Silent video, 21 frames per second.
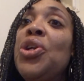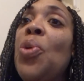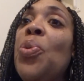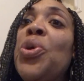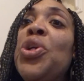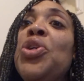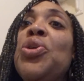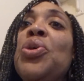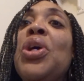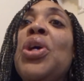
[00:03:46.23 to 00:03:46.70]
When
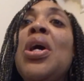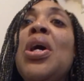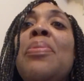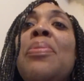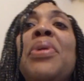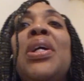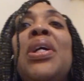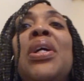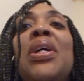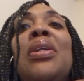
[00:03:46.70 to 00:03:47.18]
you come
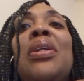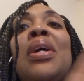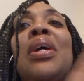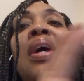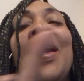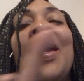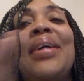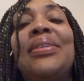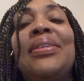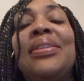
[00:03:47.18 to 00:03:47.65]
in
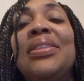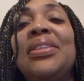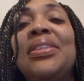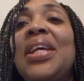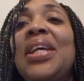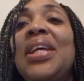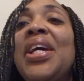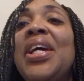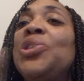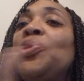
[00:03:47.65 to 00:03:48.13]
at the
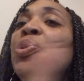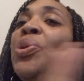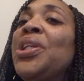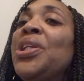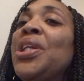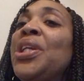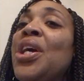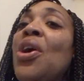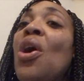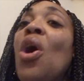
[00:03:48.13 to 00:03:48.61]
stage when
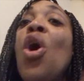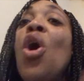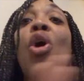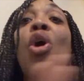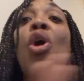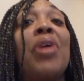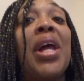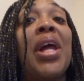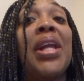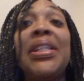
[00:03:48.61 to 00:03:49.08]
they're
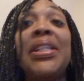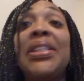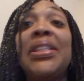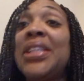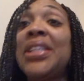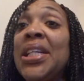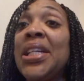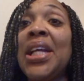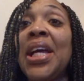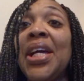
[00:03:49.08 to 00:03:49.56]
already
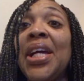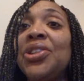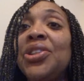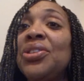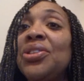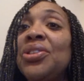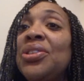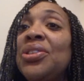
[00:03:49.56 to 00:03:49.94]
teenagers,